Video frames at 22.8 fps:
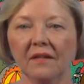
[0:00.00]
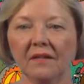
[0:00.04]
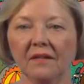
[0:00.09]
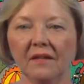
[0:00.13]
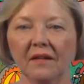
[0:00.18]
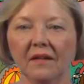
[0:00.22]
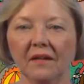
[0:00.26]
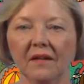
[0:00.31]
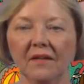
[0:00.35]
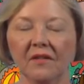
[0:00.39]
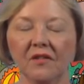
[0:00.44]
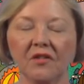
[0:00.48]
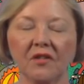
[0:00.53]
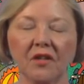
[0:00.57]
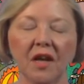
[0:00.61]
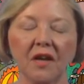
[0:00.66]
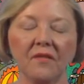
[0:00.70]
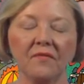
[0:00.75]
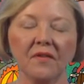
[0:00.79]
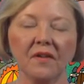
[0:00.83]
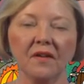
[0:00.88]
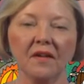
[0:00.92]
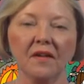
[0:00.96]
uh,
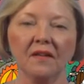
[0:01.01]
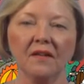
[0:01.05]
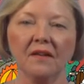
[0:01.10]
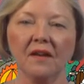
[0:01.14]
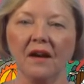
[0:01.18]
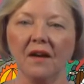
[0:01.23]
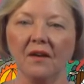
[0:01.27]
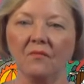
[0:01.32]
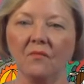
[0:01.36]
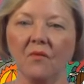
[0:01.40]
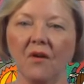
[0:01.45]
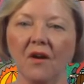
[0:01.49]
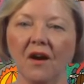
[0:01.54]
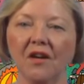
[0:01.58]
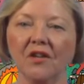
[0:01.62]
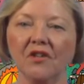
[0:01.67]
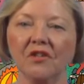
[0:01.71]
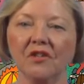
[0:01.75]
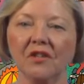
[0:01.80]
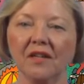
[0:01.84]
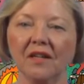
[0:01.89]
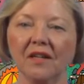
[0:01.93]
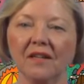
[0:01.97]
unshaven and not
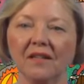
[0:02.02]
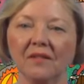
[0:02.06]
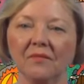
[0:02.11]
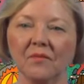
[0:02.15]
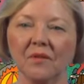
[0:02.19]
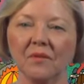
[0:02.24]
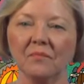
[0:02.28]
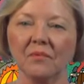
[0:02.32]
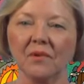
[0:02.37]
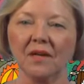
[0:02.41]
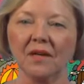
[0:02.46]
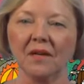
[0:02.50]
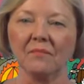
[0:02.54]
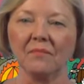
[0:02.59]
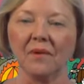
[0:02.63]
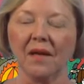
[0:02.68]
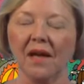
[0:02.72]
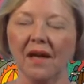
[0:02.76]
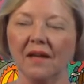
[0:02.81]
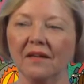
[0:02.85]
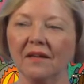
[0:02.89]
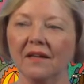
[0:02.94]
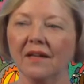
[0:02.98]
washed, and it would bring a
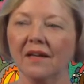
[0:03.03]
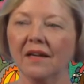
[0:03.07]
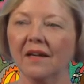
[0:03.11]
bad